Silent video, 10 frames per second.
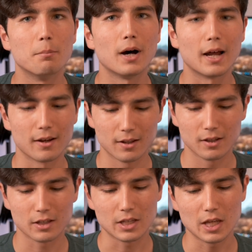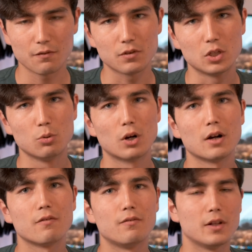But if you
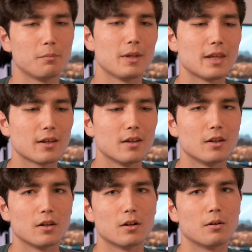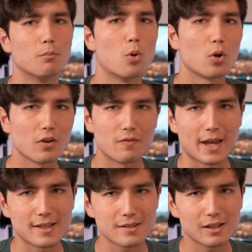are filming more
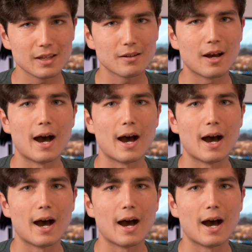advancedly,